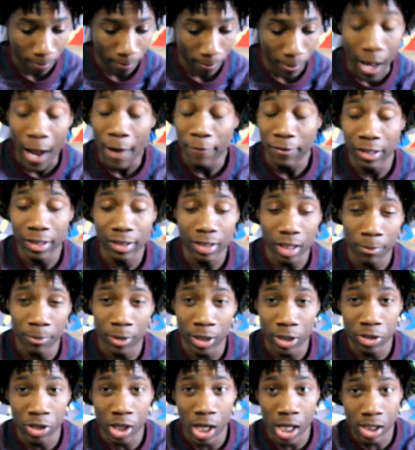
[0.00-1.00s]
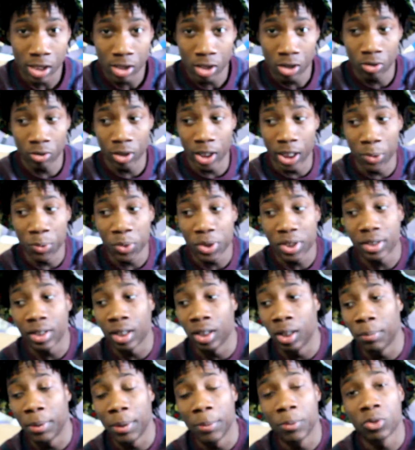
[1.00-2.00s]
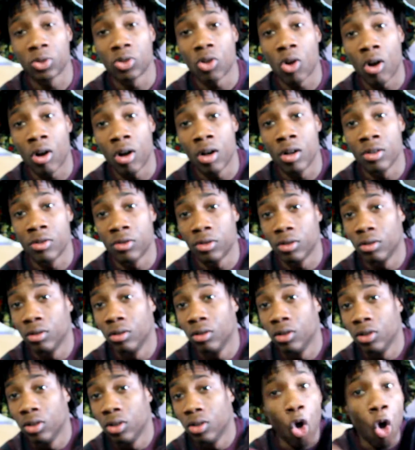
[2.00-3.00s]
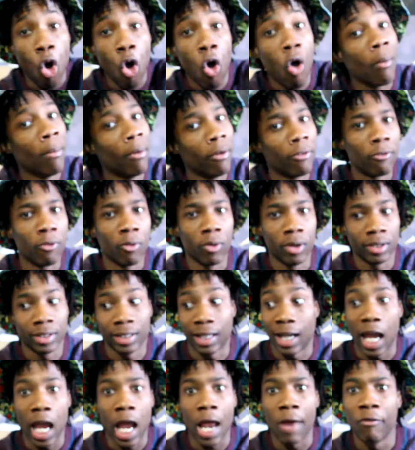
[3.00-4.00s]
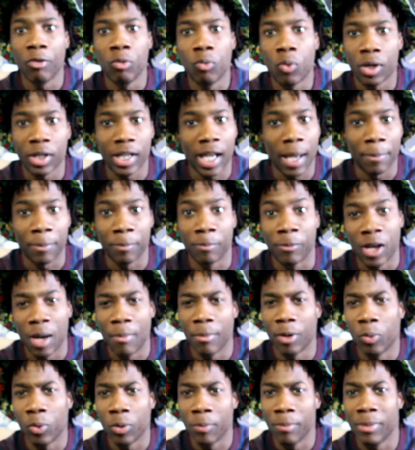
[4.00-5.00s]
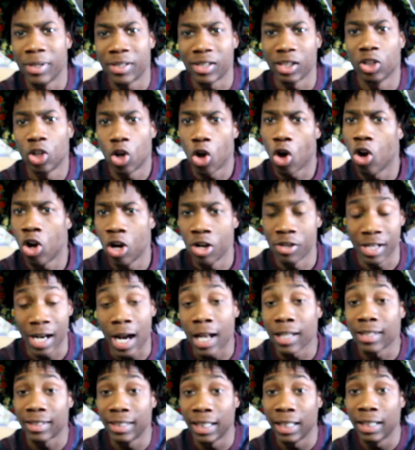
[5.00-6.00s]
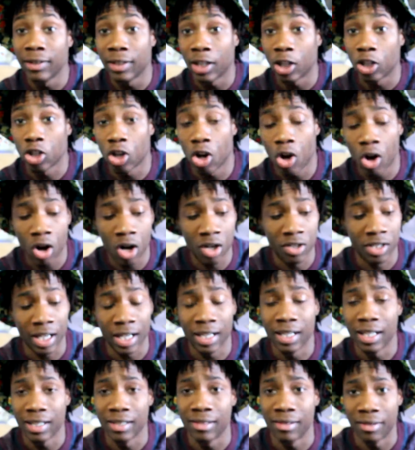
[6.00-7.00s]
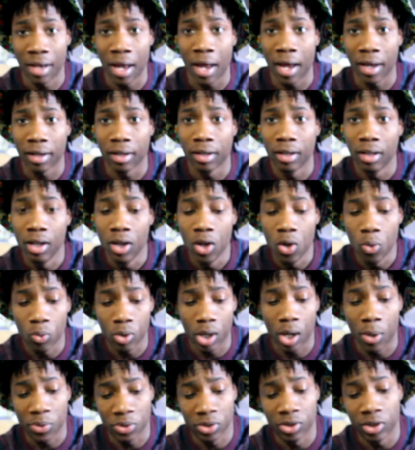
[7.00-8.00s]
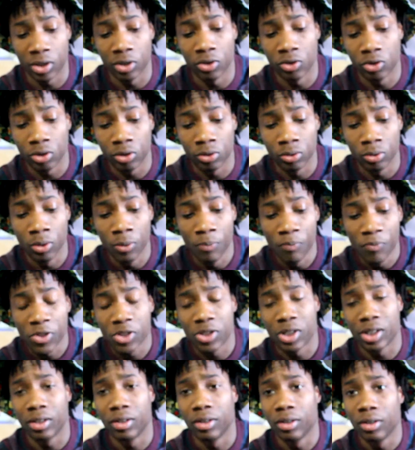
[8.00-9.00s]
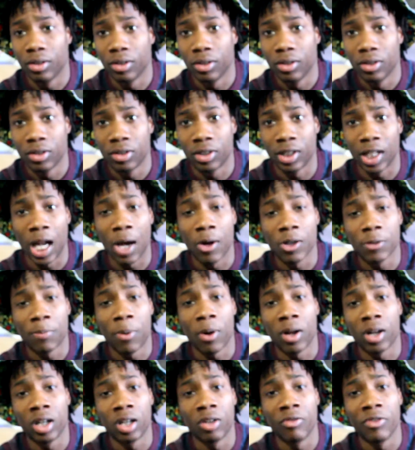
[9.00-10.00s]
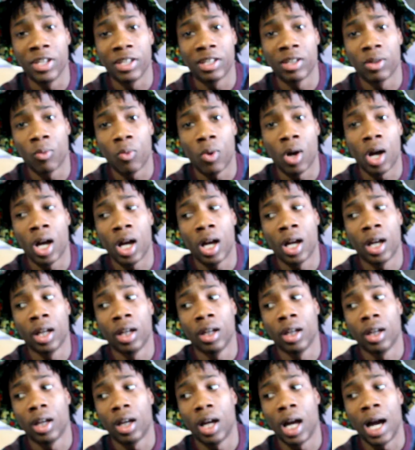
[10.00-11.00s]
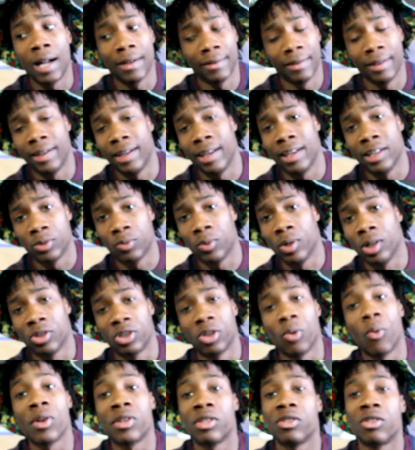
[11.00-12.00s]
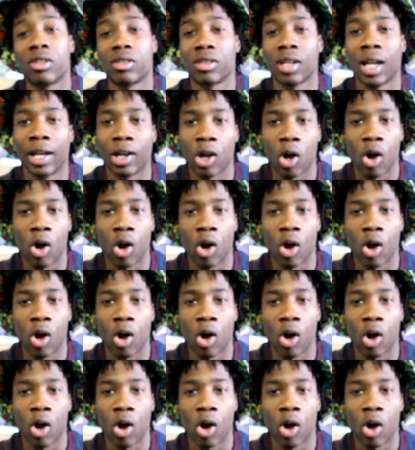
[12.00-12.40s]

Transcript: after this, I'm letting you guys know, he was stealing people's cards all before. Like, everyone kept coming up with missing cards. And I seen their cards in his deck when I was looking through. So that was part of the reason why I did it as well. So it wasn't just like